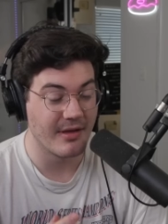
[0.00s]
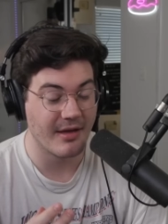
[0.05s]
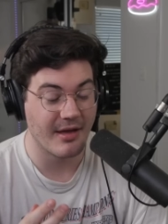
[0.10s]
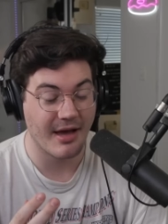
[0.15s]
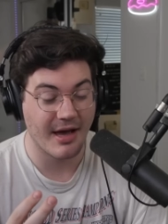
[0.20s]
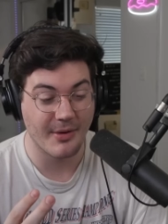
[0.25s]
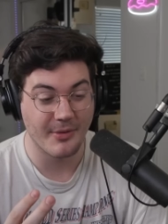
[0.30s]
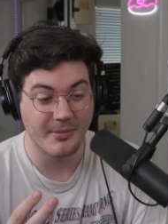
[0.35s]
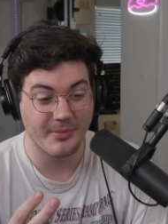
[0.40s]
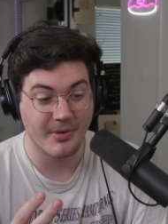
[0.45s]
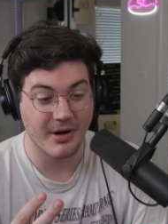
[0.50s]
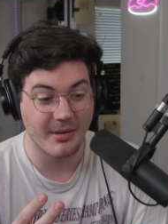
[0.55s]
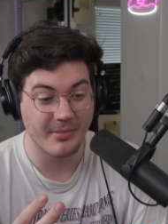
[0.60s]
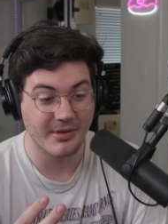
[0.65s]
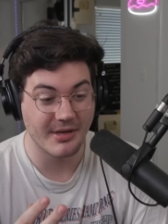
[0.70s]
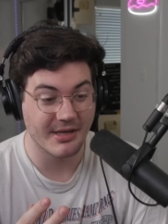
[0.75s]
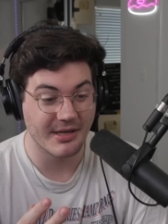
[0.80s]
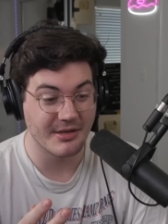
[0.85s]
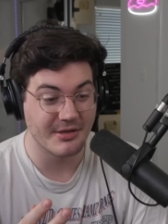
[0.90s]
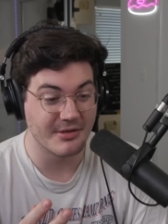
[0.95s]
I would probably
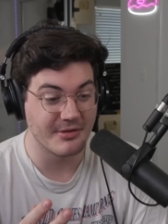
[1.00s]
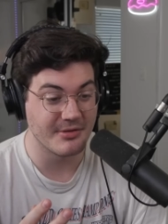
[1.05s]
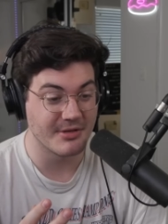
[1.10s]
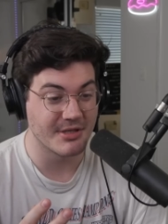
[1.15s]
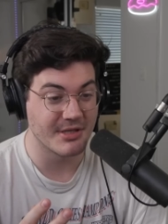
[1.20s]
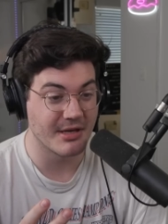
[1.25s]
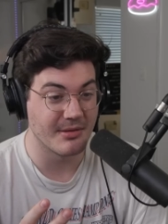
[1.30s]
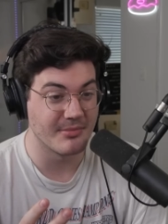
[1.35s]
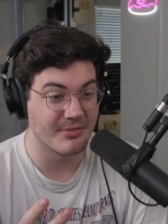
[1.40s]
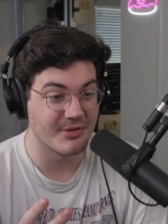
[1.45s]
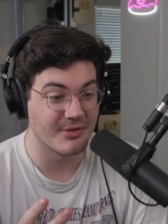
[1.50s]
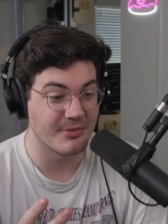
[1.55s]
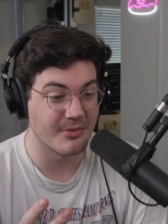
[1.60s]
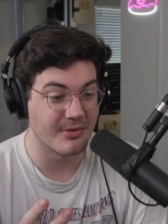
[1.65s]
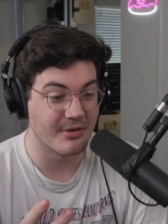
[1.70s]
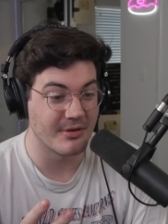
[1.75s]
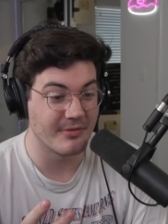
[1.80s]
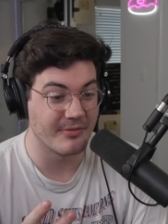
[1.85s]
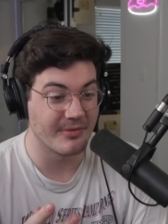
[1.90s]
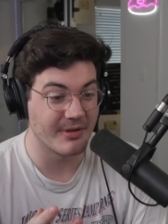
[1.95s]
get you some sort
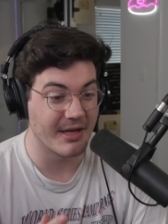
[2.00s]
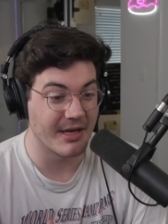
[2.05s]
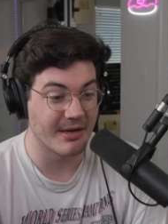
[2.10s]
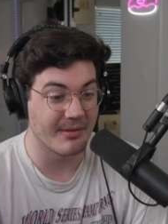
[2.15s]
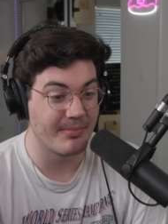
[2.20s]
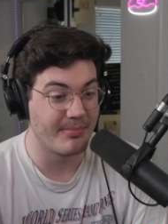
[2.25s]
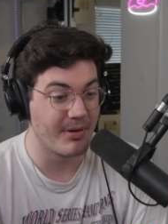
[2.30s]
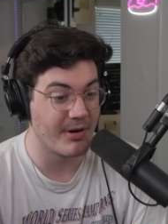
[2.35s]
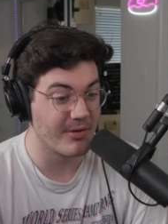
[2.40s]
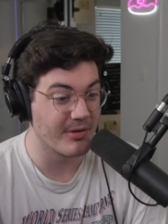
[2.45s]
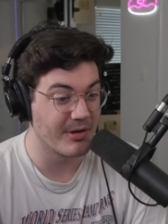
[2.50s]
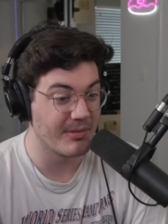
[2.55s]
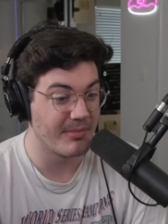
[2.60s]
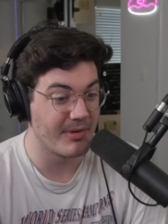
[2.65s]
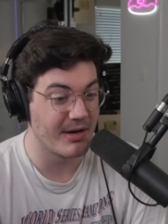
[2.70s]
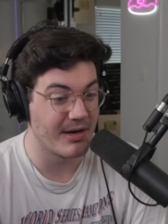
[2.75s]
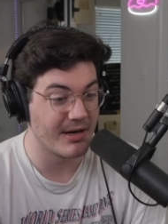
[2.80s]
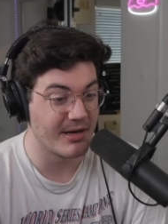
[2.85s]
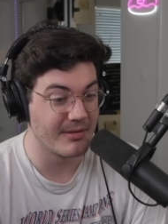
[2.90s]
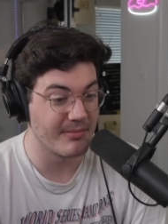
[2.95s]
of like
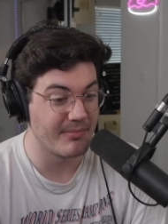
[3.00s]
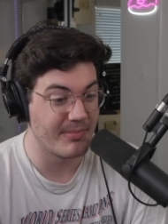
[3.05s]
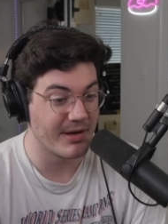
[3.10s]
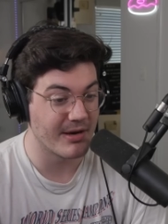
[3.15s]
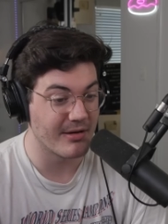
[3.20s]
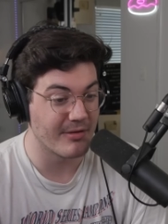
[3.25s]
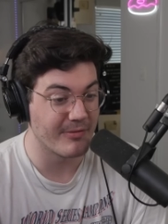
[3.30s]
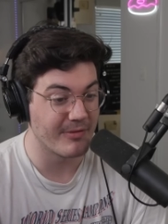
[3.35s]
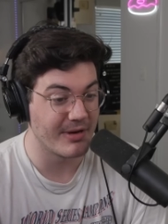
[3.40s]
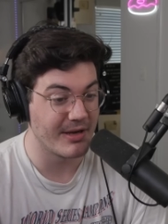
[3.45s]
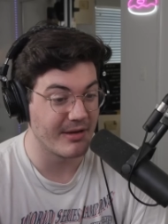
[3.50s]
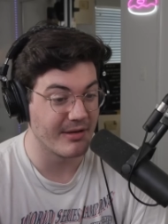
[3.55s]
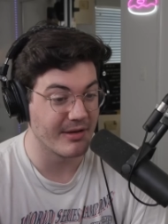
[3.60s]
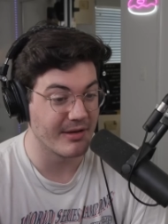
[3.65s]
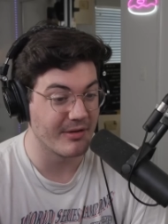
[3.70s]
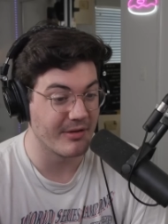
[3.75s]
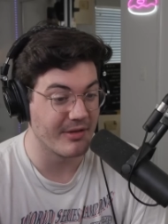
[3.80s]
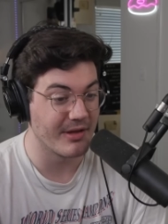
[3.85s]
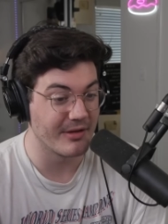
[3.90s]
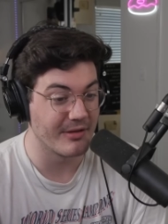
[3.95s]
Pokemon
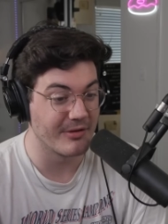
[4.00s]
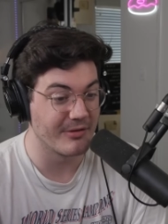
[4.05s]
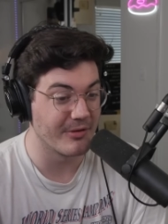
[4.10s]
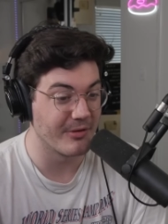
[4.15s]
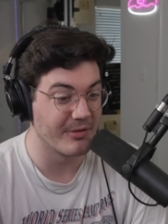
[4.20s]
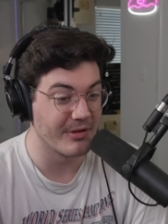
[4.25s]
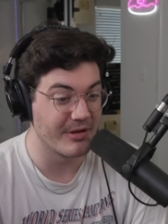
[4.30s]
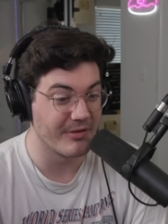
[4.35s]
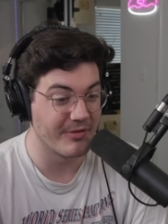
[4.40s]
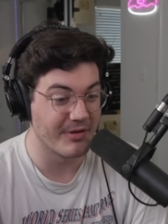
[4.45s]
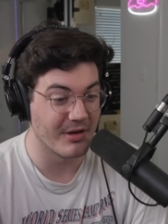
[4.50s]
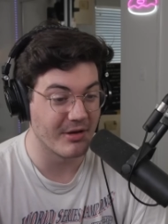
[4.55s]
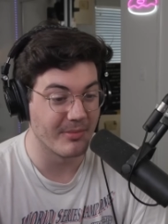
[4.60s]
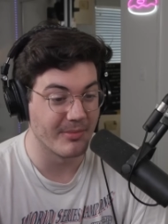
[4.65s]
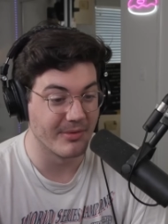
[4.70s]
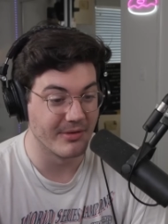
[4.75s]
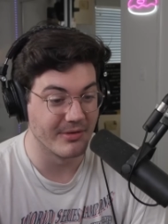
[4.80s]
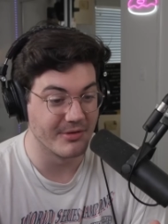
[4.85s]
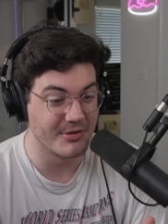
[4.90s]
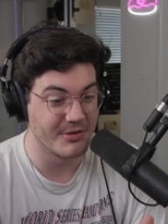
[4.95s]
paraphernalia thing that's only
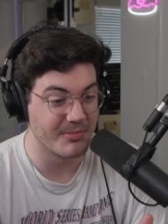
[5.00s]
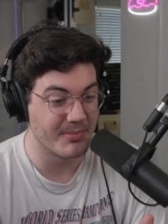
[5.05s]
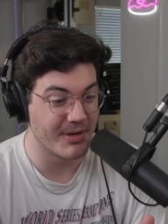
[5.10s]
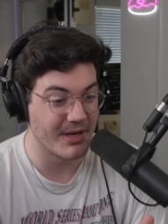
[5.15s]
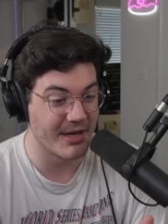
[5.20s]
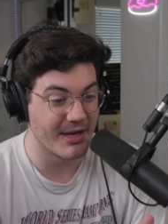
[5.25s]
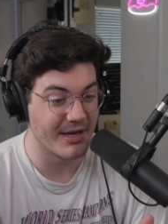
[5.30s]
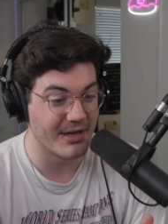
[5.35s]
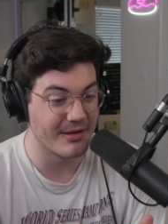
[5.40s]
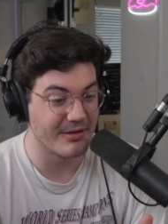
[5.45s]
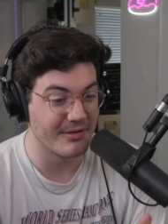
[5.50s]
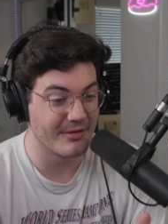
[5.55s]
available in Japan